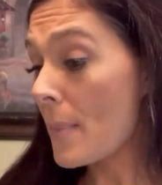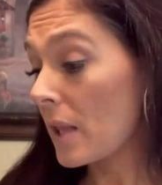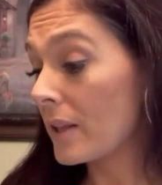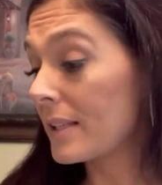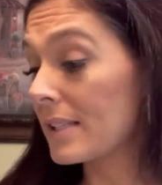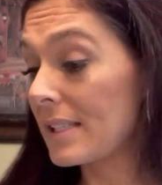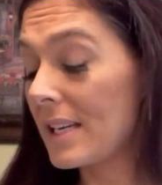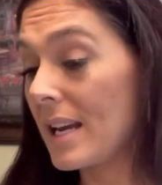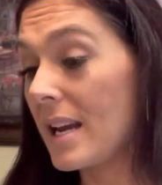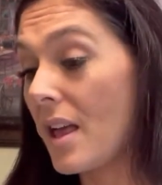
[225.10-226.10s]
Let's
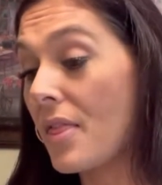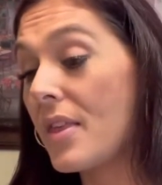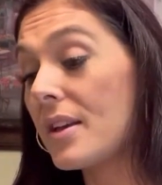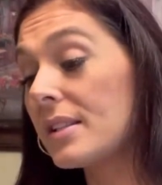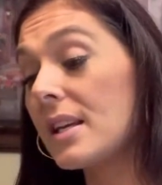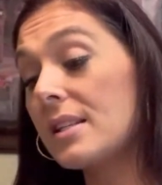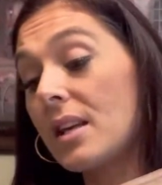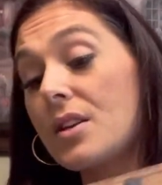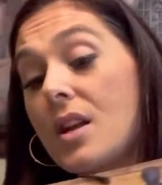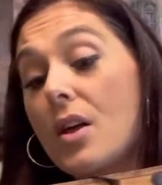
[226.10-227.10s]
see, this is
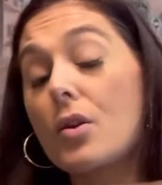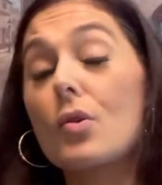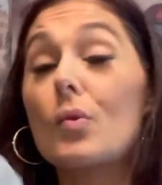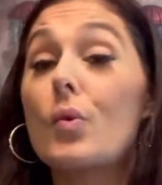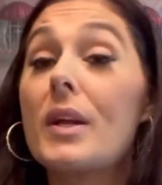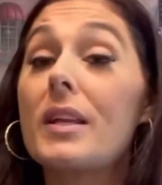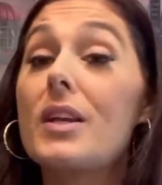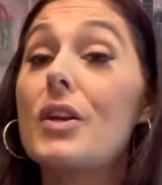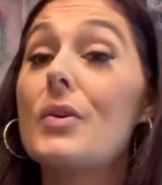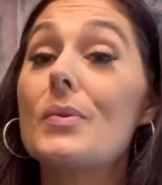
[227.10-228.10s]
another really
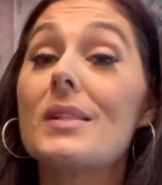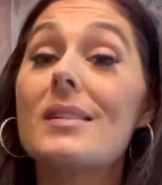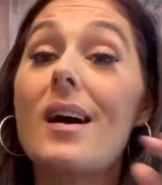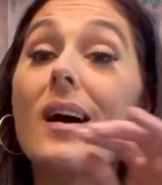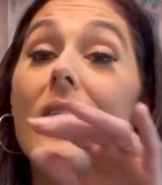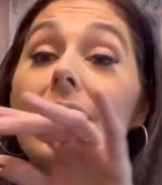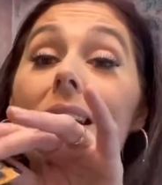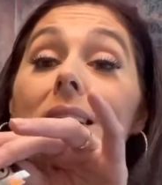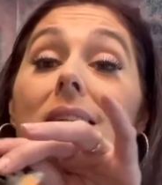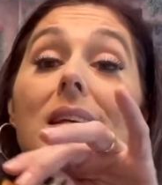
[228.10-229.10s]
cute sign.
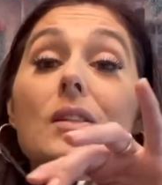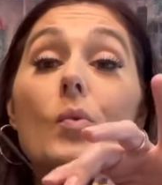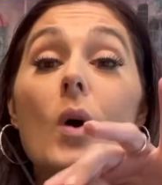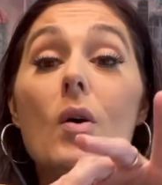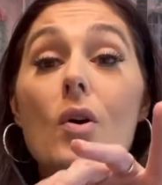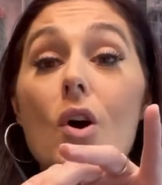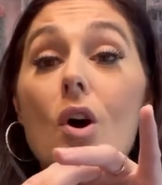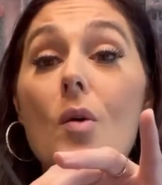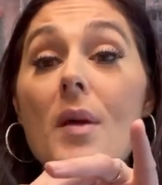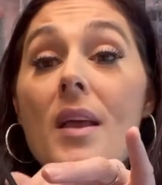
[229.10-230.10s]
It says welcome.